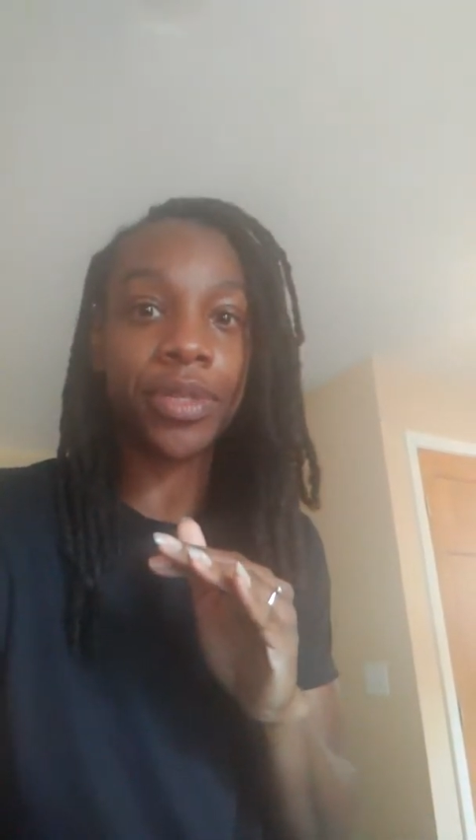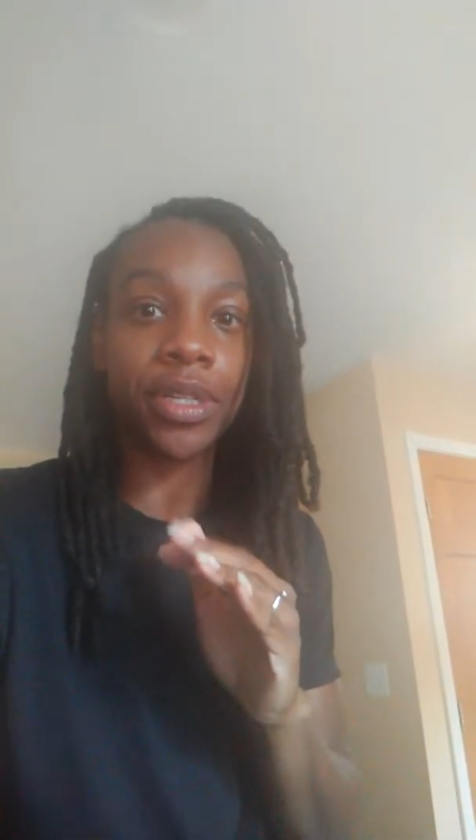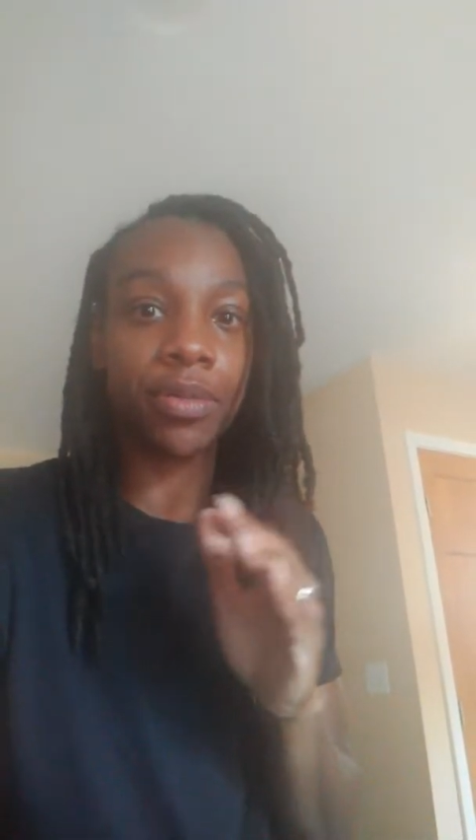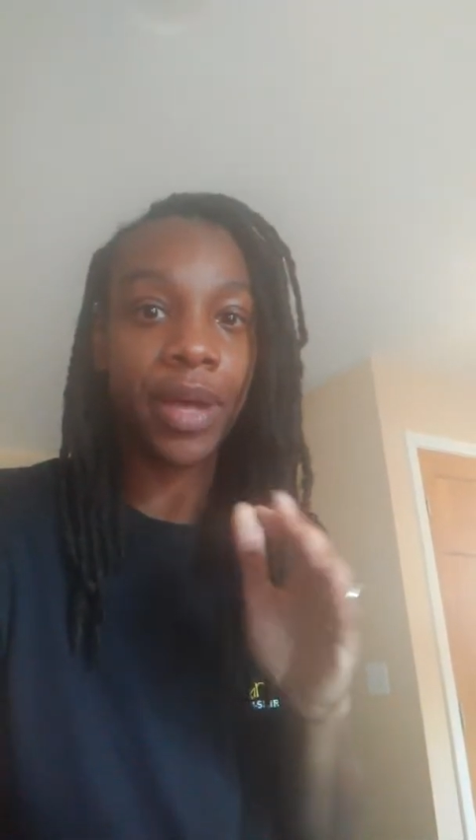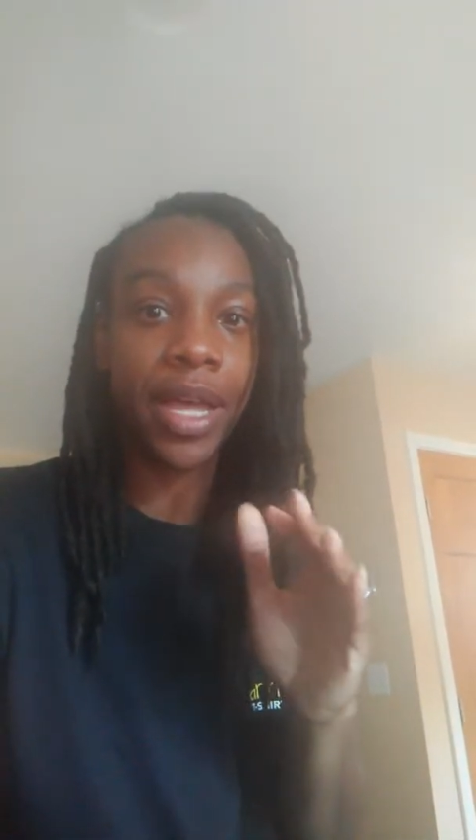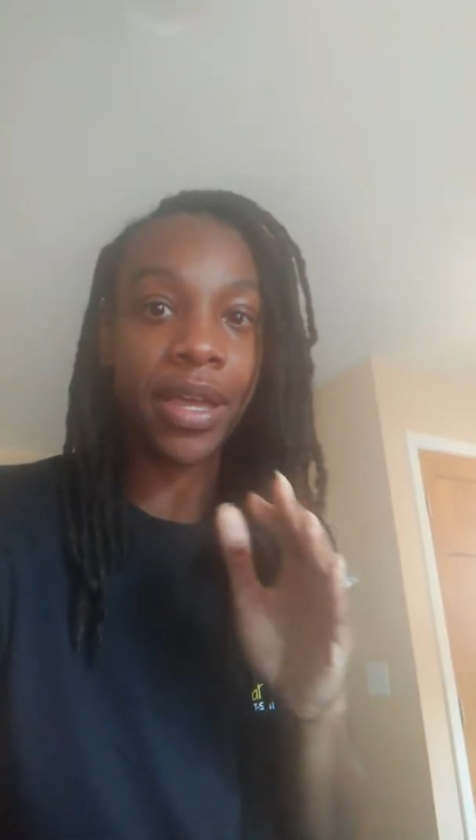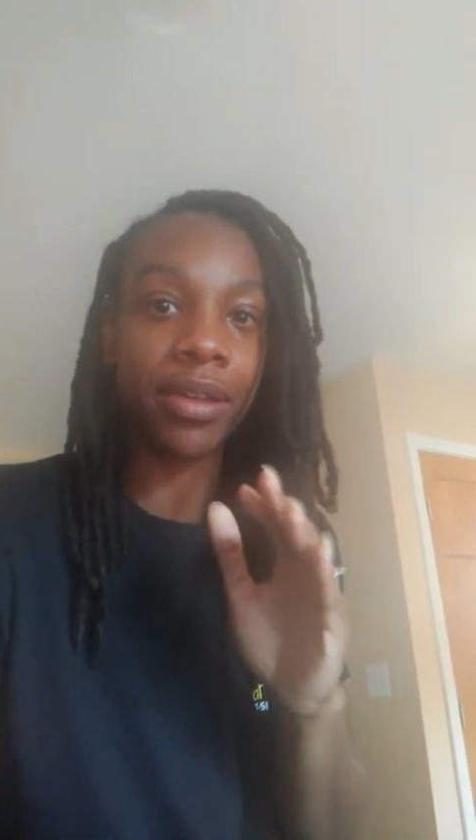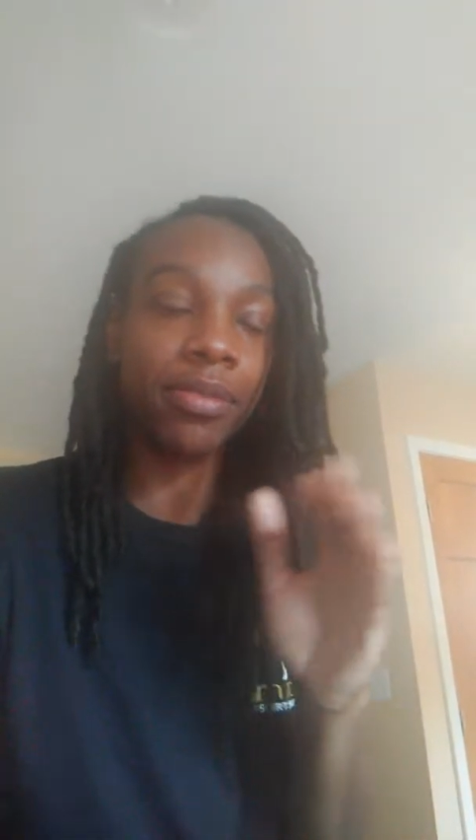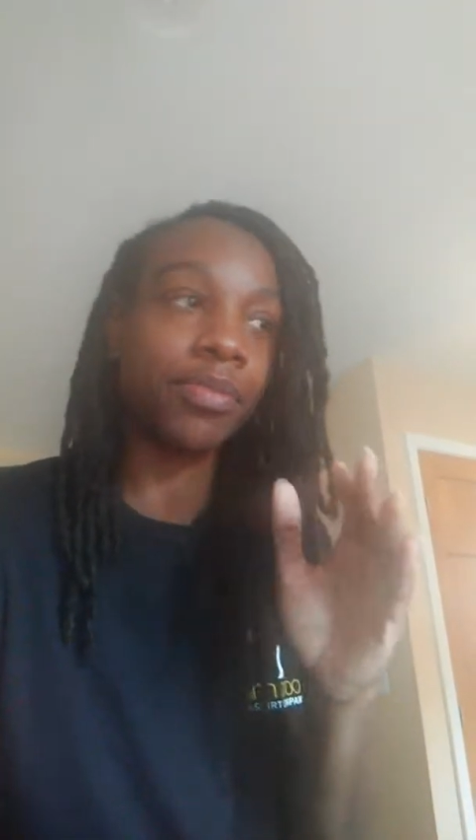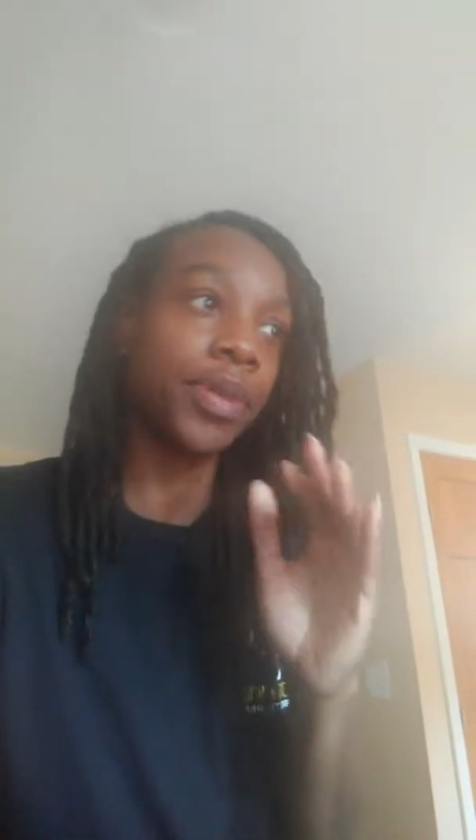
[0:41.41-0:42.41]
So
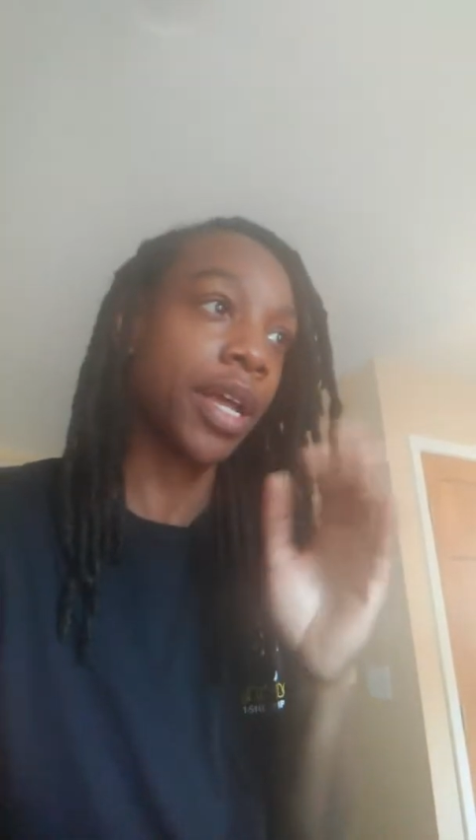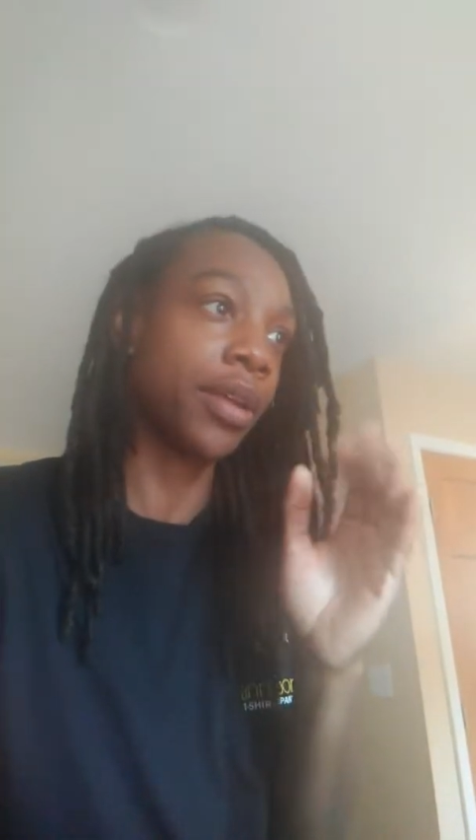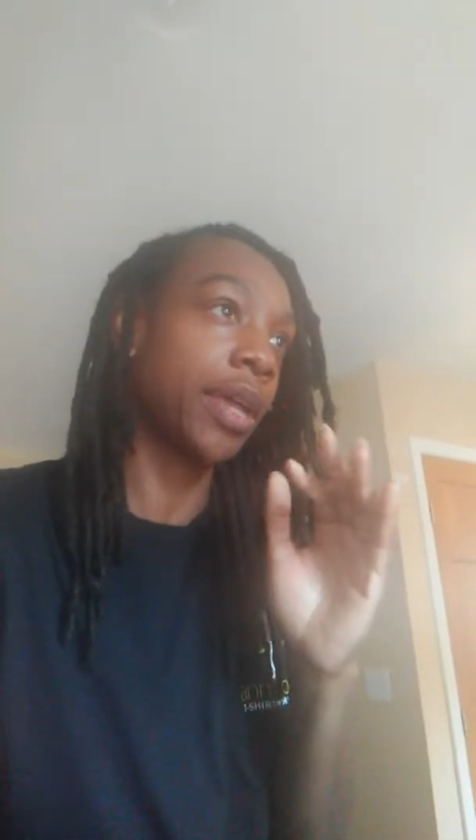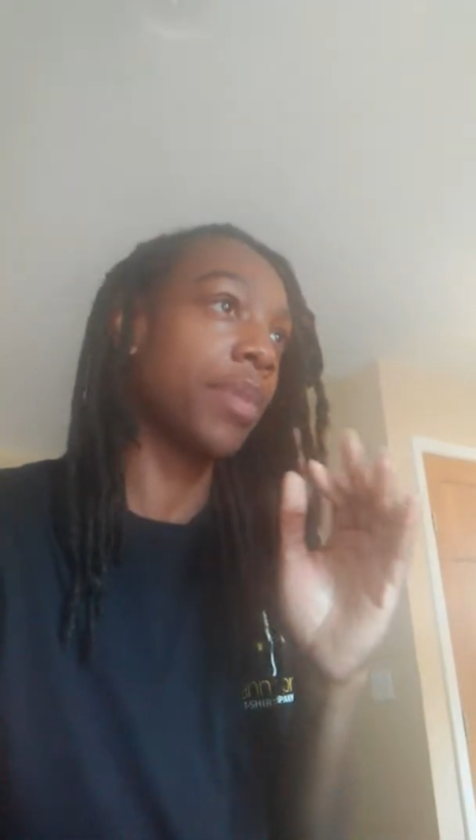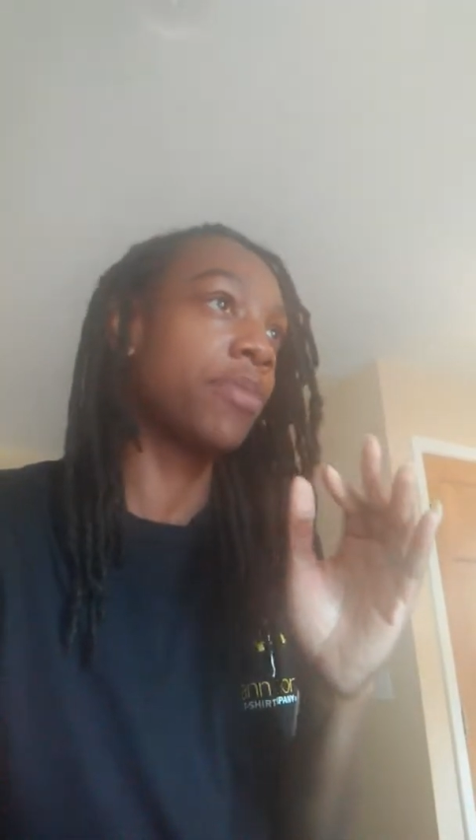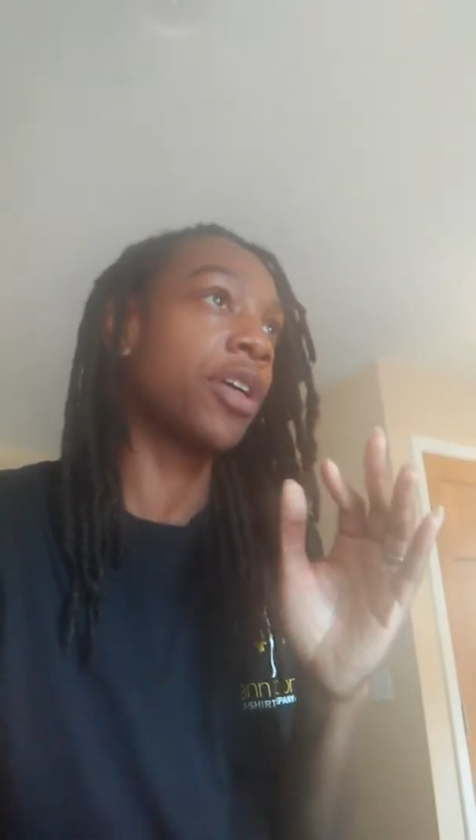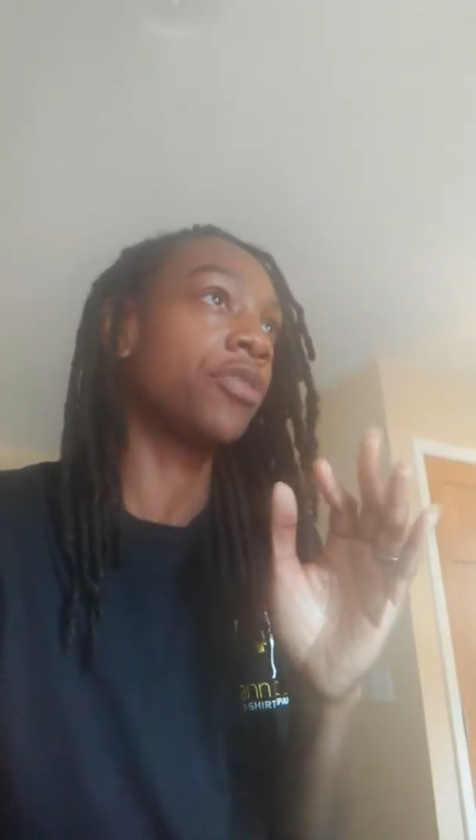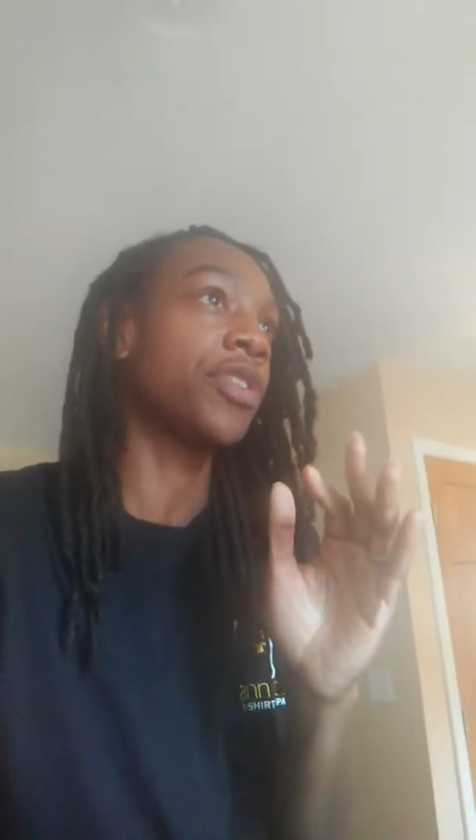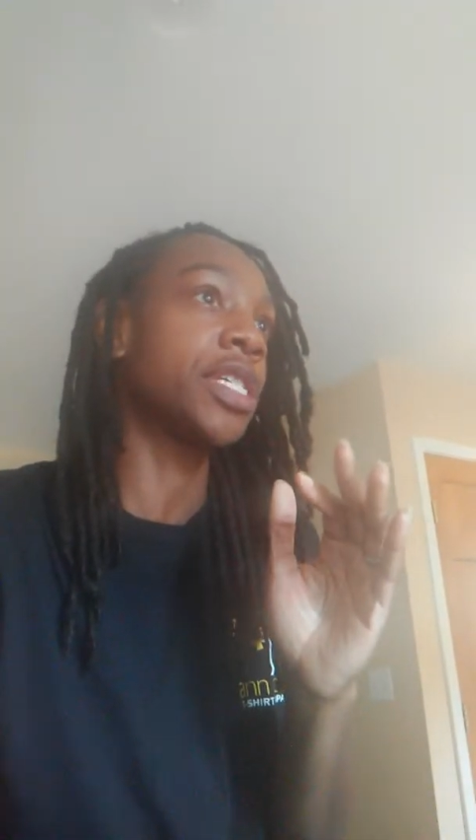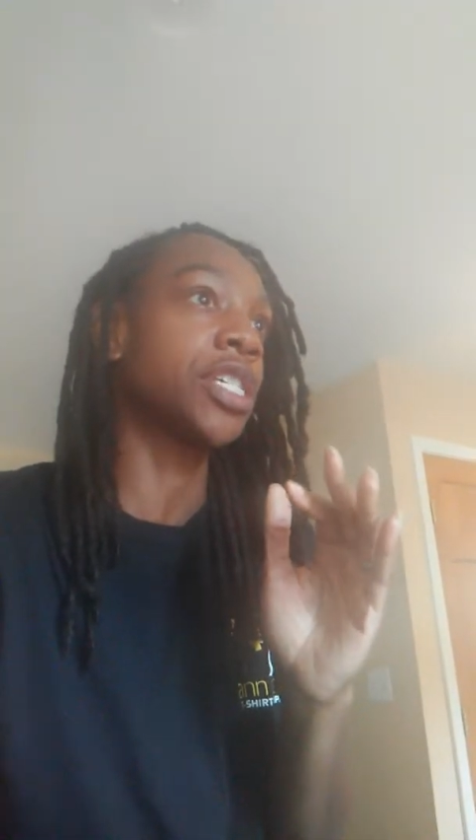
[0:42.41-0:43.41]
my kind of like my
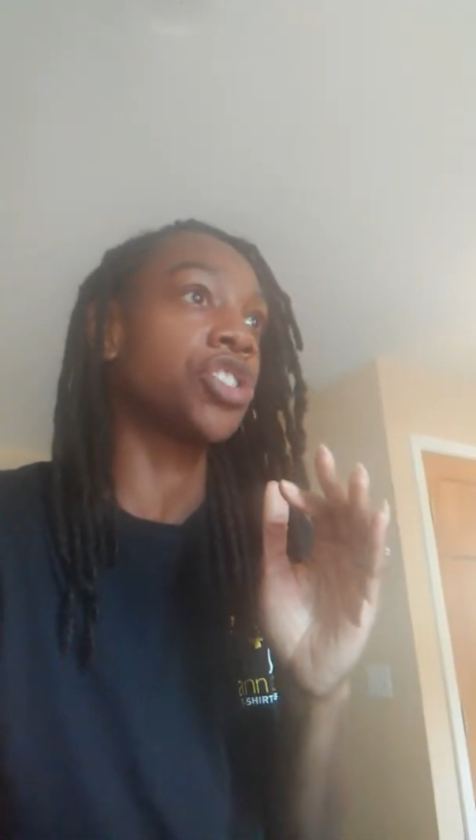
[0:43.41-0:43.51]
pelvis